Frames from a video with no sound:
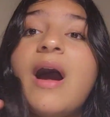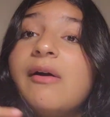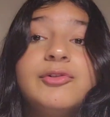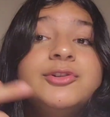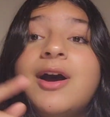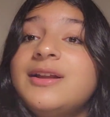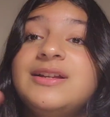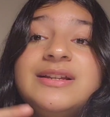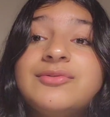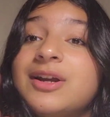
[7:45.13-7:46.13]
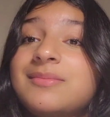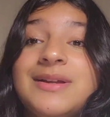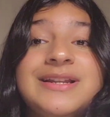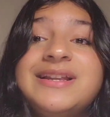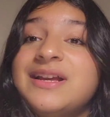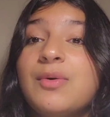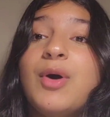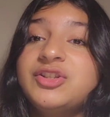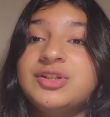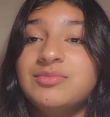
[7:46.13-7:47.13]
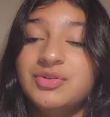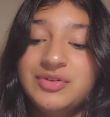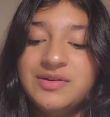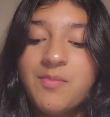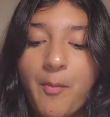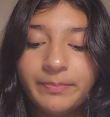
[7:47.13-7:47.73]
I would not recommend eating it watching a movie.